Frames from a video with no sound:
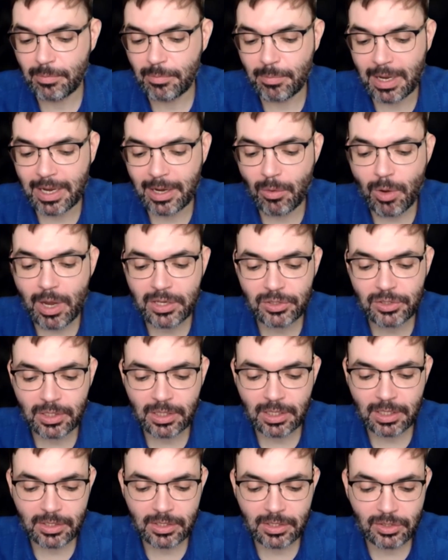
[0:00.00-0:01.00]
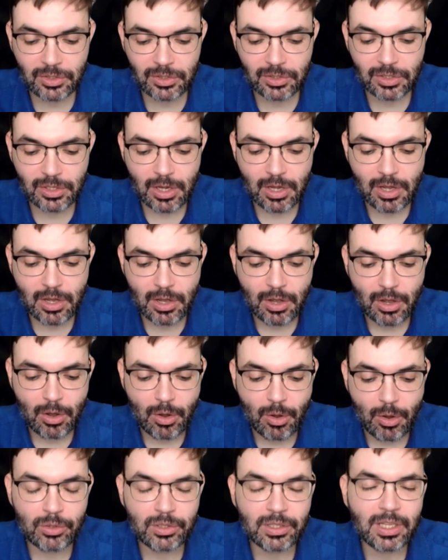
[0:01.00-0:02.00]
my question is,
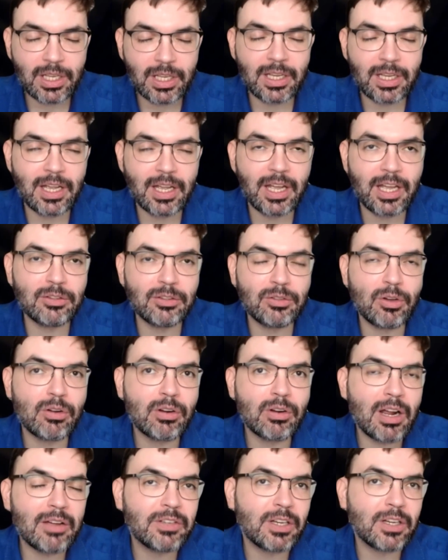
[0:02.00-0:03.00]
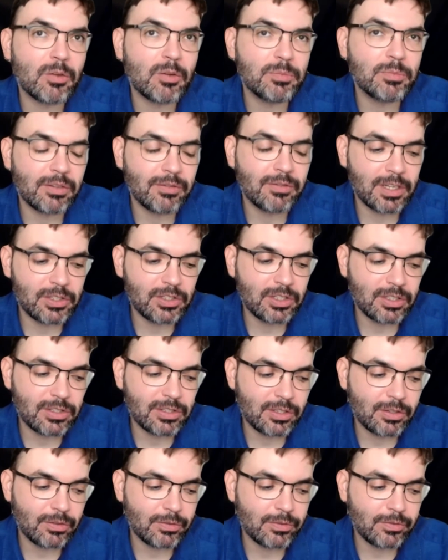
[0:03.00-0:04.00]
on the ethnographic
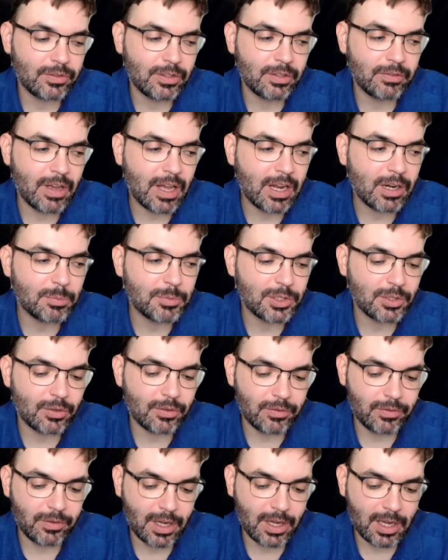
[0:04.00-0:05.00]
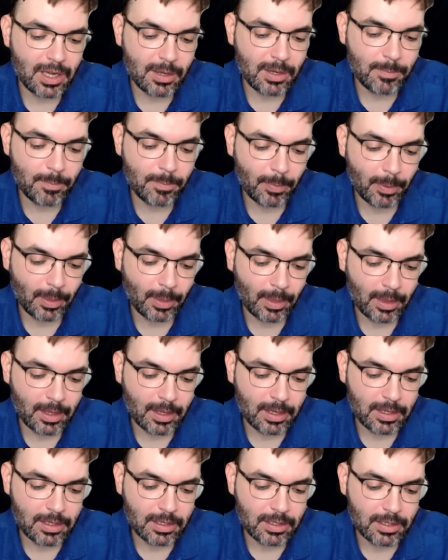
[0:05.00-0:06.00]
observations you've developed so far,
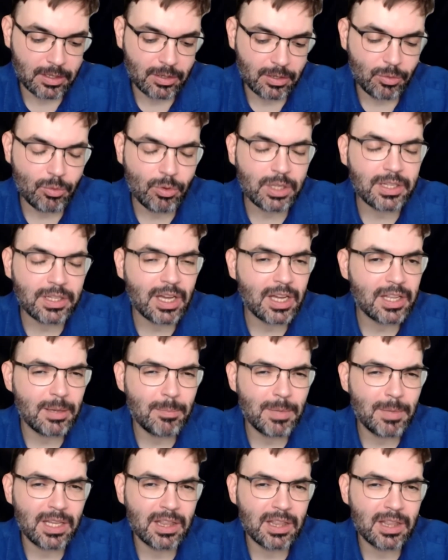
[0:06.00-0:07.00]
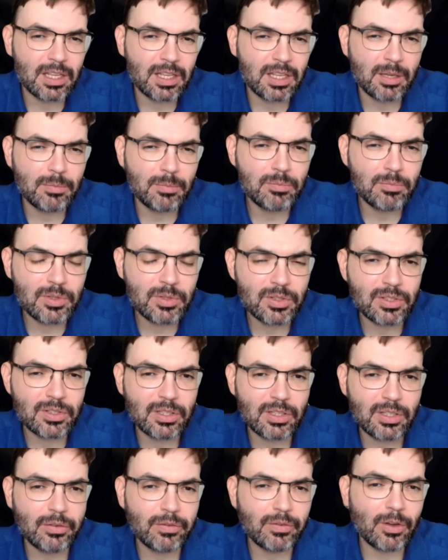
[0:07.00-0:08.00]
what are the main
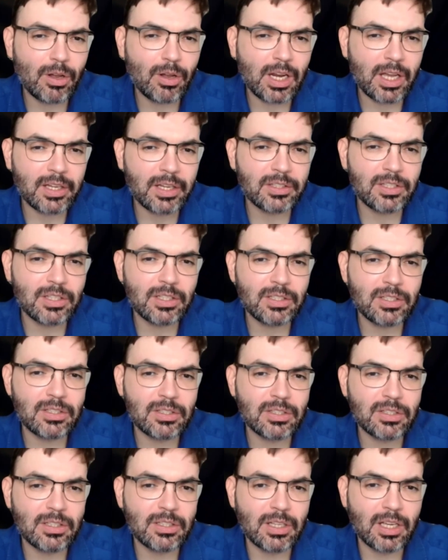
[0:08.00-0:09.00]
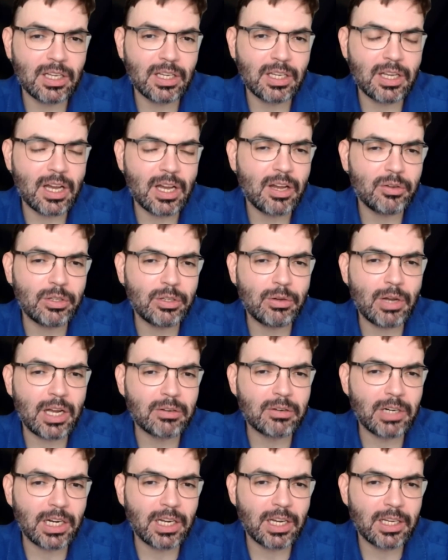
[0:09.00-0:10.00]
themes you've collected and how you are
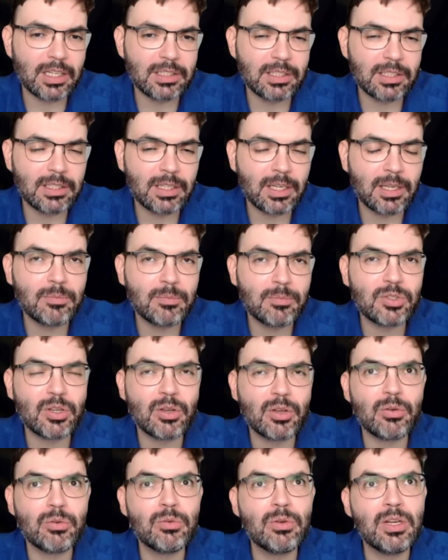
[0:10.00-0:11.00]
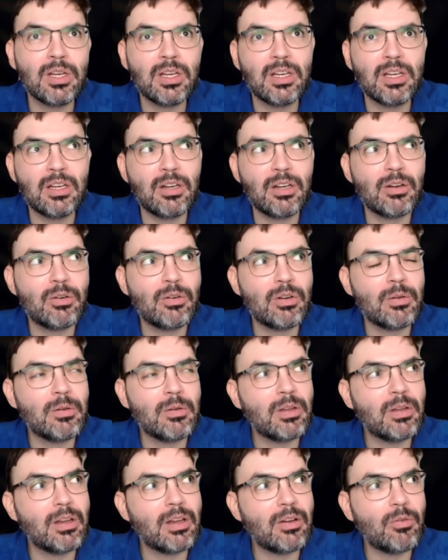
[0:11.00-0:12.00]
aggregating them? So
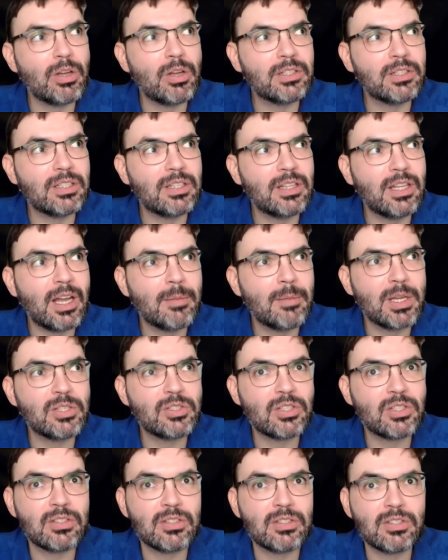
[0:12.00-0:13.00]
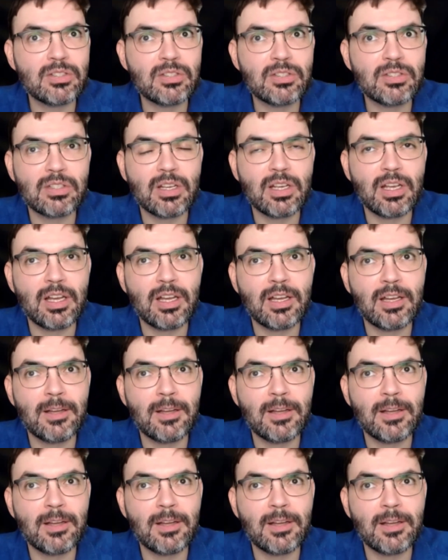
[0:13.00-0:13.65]
what dimensions